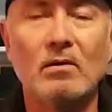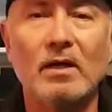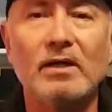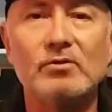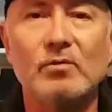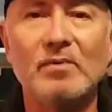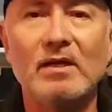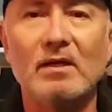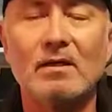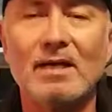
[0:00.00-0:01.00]
Okay, you should be
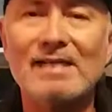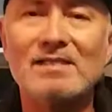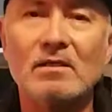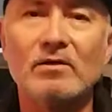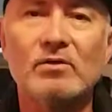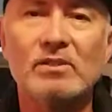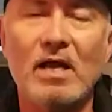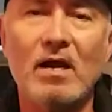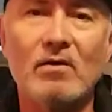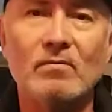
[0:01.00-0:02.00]
getting a nice clear
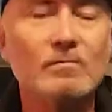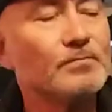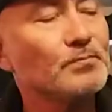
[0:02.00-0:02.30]
sound,